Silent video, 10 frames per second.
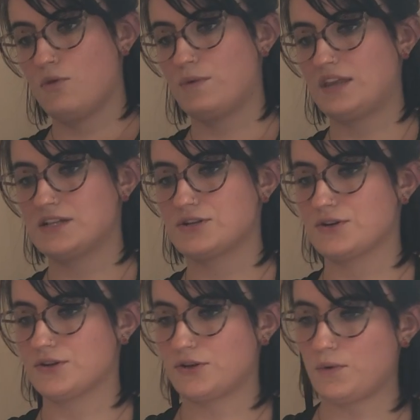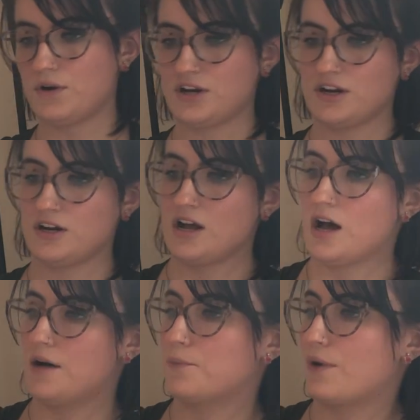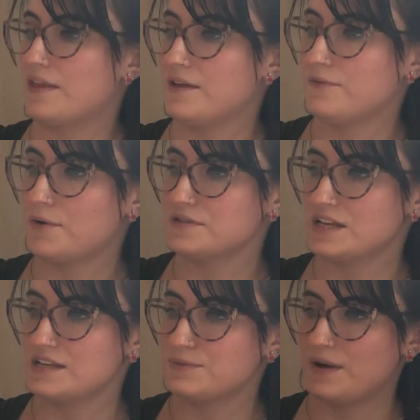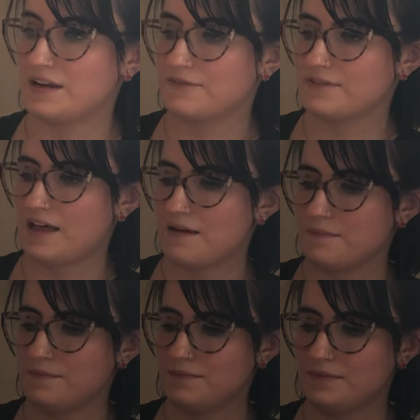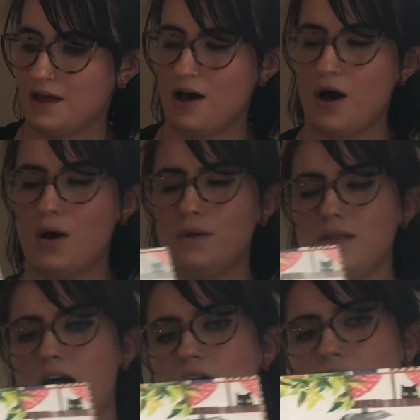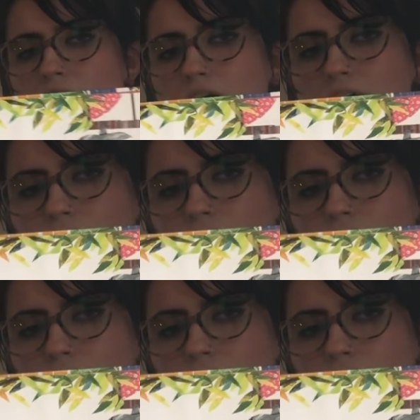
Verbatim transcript: When they turn the corner, Abuela Rosa is waiting for them. Hola!